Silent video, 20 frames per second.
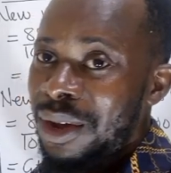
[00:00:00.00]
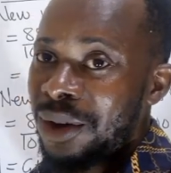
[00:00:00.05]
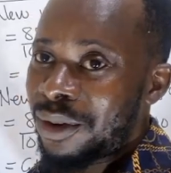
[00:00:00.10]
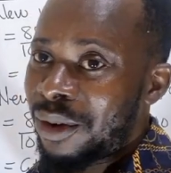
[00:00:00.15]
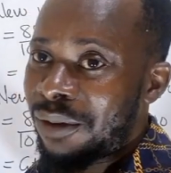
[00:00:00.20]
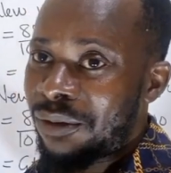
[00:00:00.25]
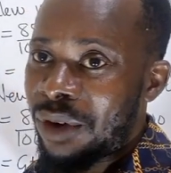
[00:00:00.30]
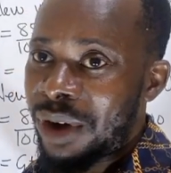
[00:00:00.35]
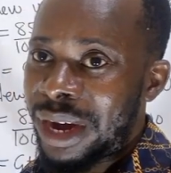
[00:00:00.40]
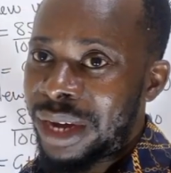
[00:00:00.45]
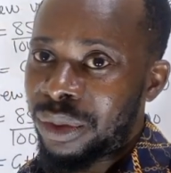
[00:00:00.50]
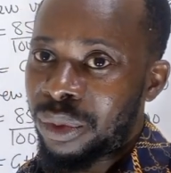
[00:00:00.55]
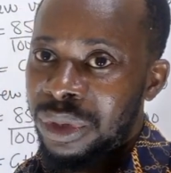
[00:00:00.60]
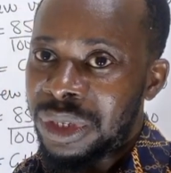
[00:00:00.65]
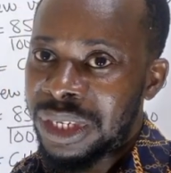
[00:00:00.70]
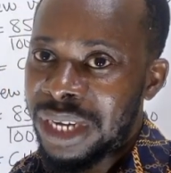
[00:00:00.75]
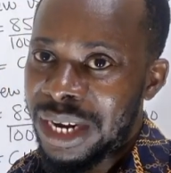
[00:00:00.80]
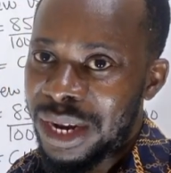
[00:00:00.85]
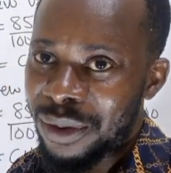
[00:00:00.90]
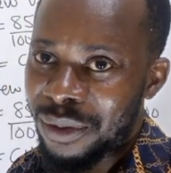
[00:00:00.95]
Don't forget to
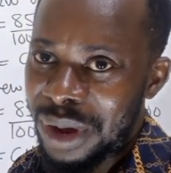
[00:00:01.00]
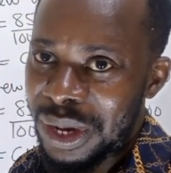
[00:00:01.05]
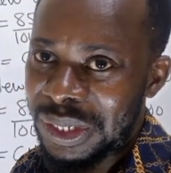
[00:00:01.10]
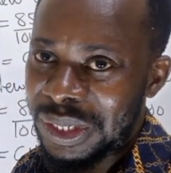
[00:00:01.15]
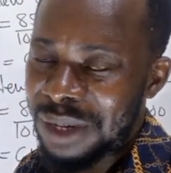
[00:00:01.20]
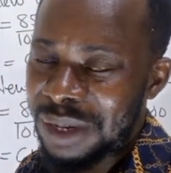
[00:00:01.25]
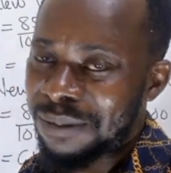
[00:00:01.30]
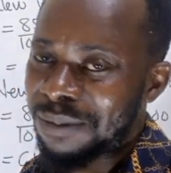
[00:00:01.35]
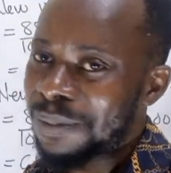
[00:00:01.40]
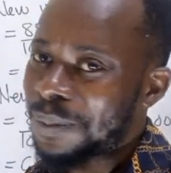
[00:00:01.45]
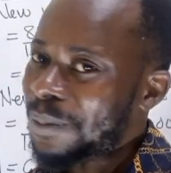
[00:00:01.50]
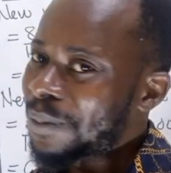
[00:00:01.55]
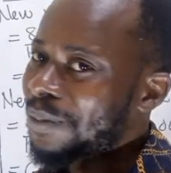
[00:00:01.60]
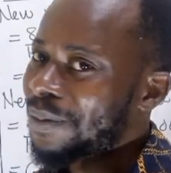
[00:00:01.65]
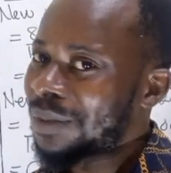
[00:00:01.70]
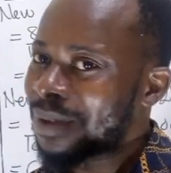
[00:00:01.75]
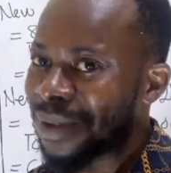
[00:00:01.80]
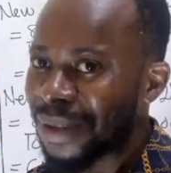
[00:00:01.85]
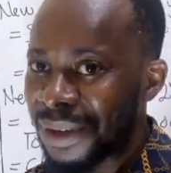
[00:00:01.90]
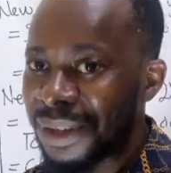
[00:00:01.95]
share the question,
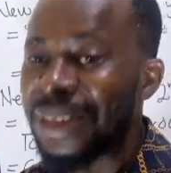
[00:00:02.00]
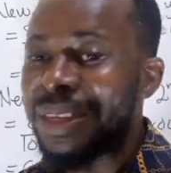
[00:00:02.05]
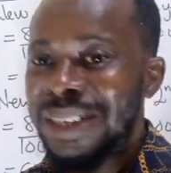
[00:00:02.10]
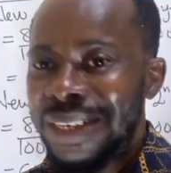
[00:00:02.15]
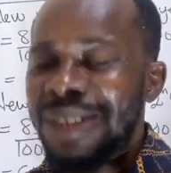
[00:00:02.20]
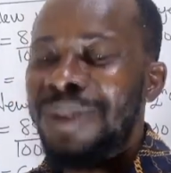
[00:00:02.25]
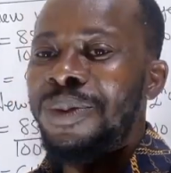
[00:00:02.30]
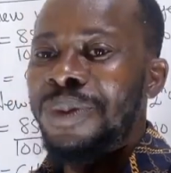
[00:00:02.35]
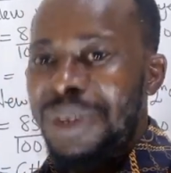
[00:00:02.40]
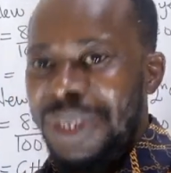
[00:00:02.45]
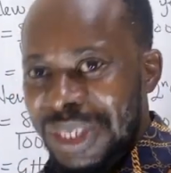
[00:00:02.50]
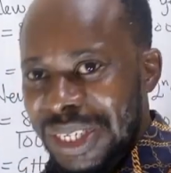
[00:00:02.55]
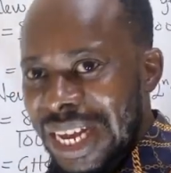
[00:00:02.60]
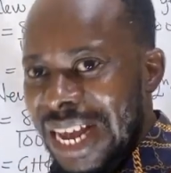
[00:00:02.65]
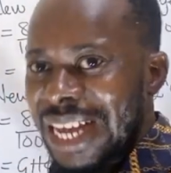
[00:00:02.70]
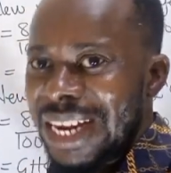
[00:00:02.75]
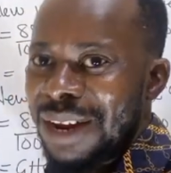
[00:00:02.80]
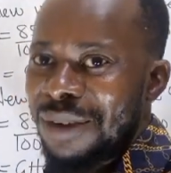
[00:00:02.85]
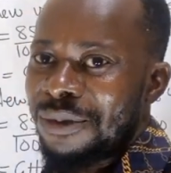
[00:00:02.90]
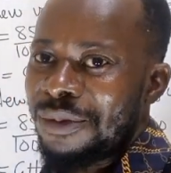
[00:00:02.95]
to
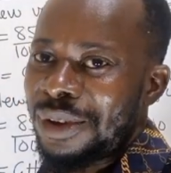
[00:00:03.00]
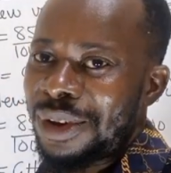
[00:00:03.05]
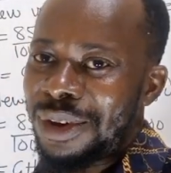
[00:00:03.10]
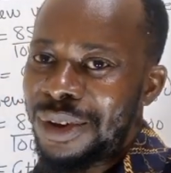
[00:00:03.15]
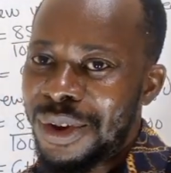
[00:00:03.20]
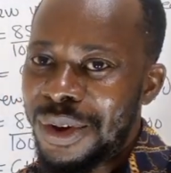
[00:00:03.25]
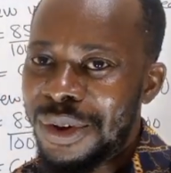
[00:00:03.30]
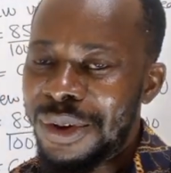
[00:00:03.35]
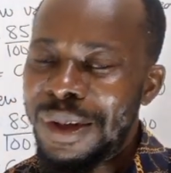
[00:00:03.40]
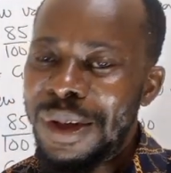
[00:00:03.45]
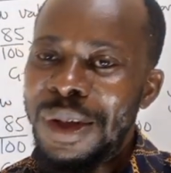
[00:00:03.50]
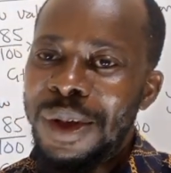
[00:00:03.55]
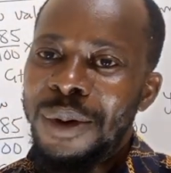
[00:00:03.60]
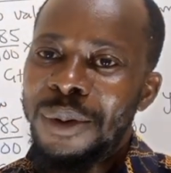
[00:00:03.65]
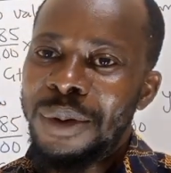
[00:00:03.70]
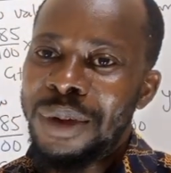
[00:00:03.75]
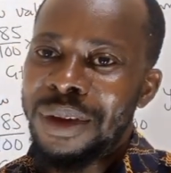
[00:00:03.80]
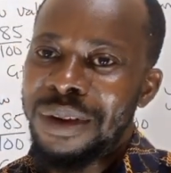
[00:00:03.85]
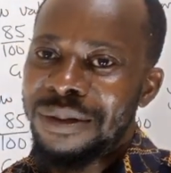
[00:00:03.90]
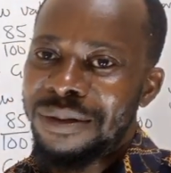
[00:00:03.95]
share the video
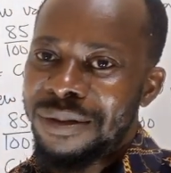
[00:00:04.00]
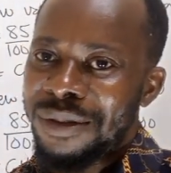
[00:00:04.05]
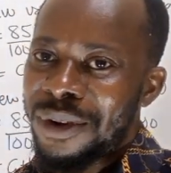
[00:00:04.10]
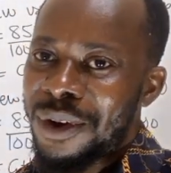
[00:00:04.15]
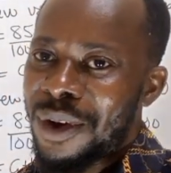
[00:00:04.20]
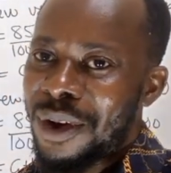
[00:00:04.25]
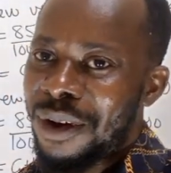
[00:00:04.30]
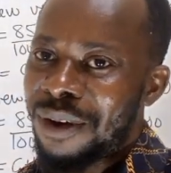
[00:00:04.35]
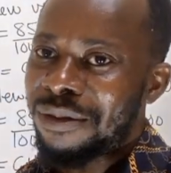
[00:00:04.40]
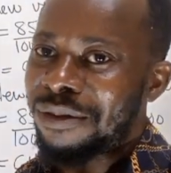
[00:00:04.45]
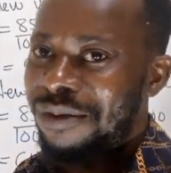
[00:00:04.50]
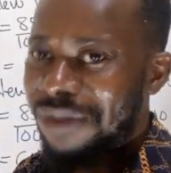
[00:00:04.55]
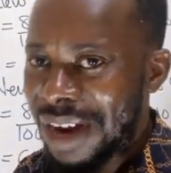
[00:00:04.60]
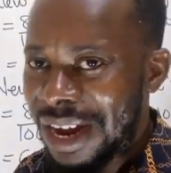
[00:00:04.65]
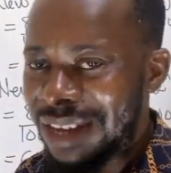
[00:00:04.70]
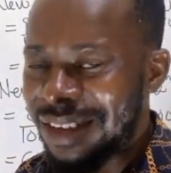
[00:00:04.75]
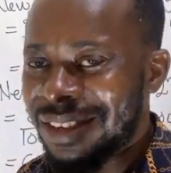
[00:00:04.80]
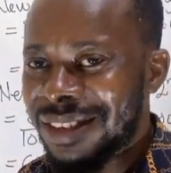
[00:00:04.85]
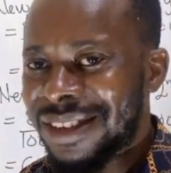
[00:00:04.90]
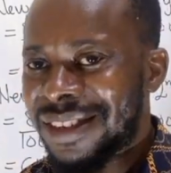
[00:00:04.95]
with your
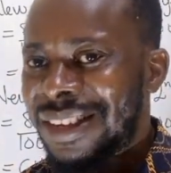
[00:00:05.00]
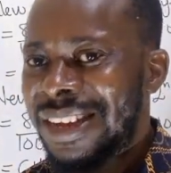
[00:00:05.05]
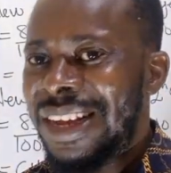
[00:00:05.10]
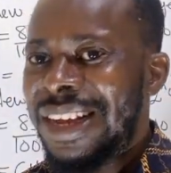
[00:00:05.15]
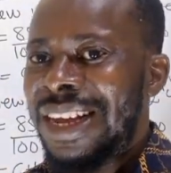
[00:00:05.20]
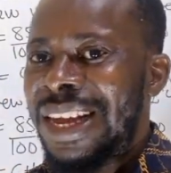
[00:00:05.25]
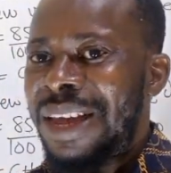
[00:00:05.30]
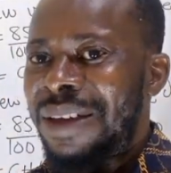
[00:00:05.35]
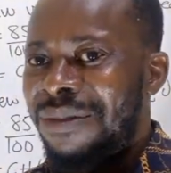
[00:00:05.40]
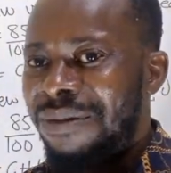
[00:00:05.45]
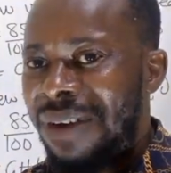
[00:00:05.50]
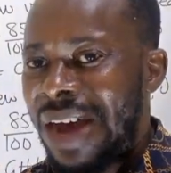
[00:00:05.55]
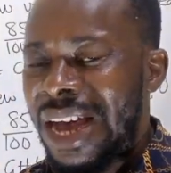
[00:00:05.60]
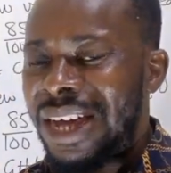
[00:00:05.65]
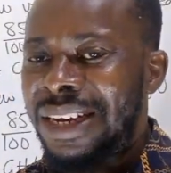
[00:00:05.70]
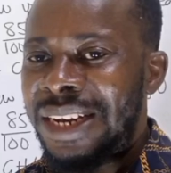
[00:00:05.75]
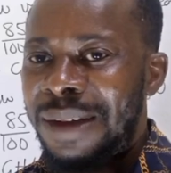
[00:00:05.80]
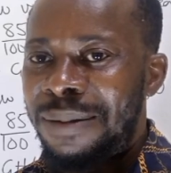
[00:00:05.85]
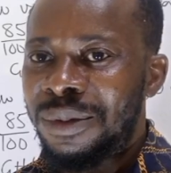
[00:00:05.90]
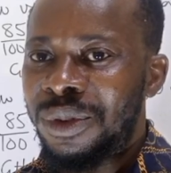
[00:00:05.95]
friends,
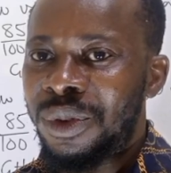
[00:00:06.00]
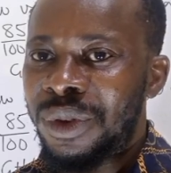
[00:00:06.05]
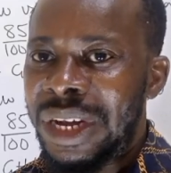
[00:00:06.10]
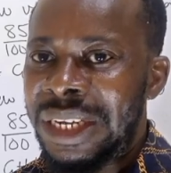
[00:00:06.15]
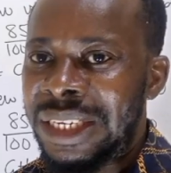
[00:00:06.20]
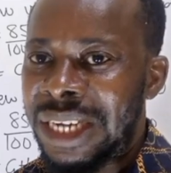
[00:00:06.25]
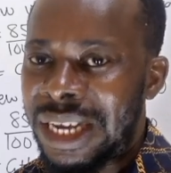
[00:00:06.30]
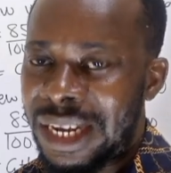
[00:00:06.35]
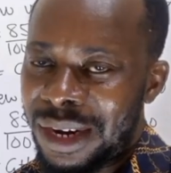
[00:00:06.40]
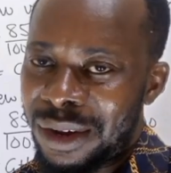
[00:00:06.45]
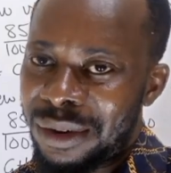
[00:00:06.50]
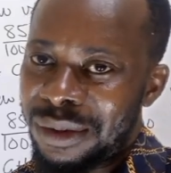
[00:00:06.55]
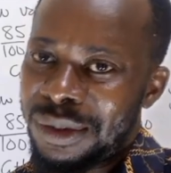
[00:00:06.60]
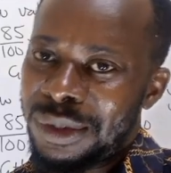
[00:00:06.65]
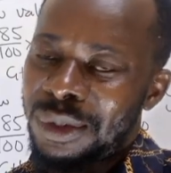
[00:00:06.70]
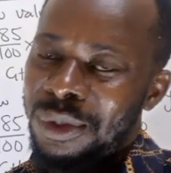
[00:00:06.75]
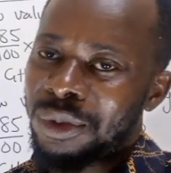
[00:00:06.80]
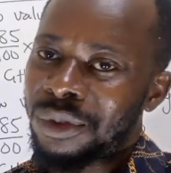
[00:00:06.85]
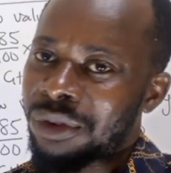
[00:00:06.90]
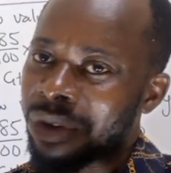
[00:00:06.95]
invite them to the
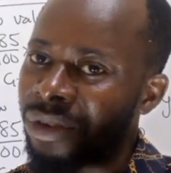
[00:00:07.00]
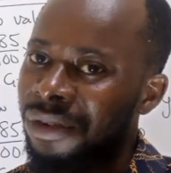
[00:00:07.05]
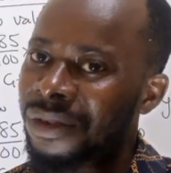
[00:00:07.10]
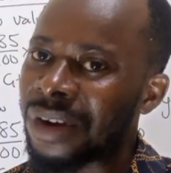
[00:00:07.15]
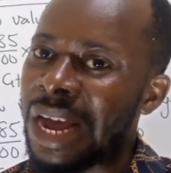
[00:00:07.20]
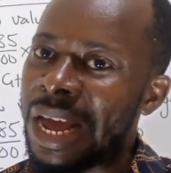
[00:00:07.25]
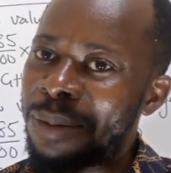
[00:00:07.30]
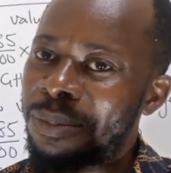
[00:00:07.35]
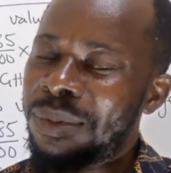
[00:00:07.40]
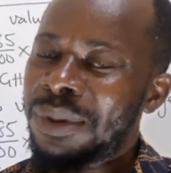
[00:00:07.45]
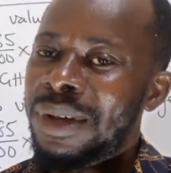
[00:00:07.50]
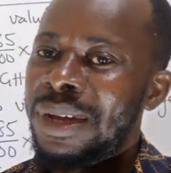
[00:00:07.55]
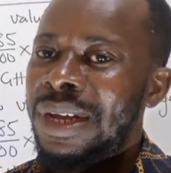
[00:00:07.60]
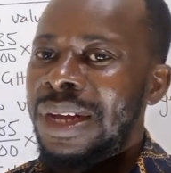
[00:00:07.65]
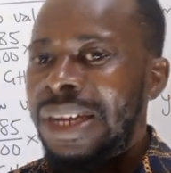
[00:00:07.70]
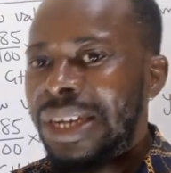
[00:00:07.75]
channel, to subscribe,